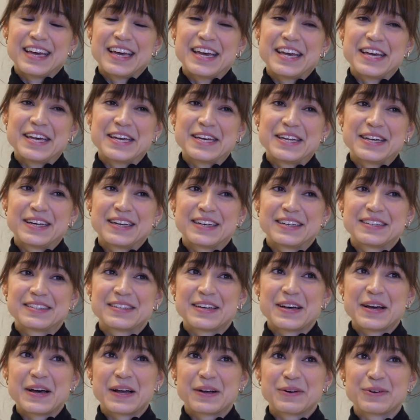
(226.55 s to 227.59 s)
And
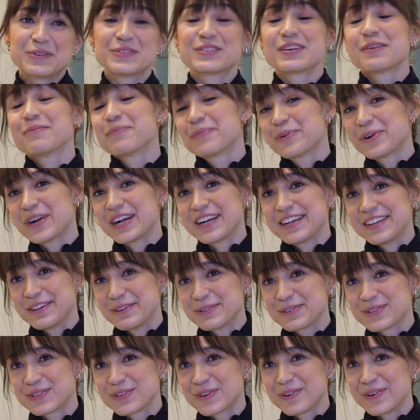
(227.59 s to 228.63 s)
contemporary
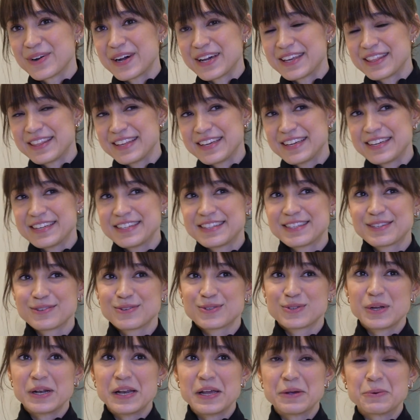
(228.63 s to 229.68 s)
also, I think it's
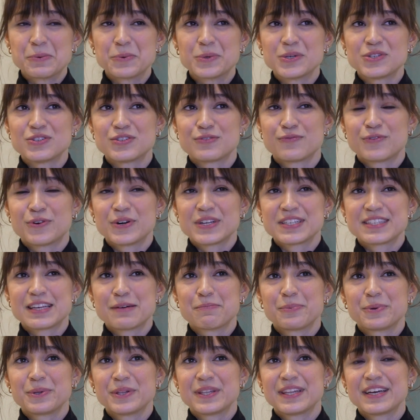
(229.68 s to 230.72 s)
also a language, for example,